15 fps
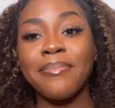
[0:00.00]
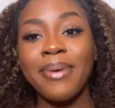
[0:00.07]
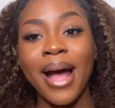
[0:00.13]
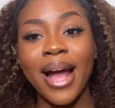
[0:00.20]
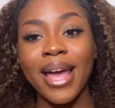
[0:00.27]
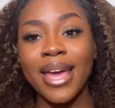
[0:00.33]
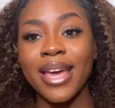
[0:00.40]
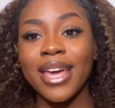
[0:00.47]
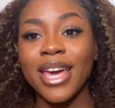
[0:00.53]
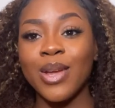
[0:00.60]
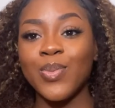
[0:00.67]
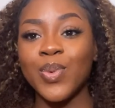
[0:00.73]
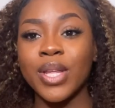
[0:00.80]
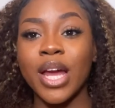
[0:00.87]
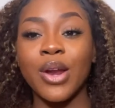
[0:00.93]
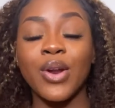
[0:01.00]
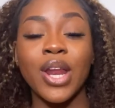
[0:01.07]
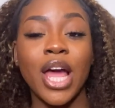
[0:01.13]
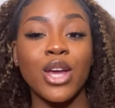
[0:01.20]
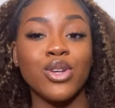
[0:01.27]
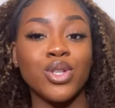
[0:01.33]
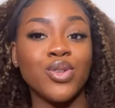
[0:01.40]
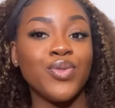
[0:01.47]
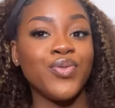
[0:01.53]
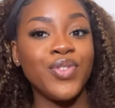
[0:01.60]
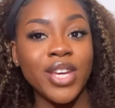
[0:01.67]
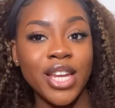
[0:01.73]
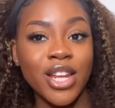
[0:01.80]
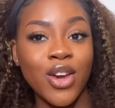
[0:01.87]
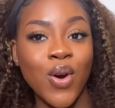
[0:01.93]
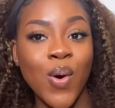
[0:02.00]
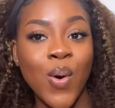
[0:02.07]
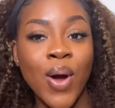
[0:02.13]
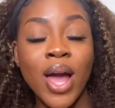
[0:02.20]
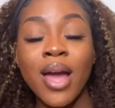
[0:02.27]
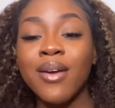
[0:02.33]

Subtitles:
back again with another YouTube video.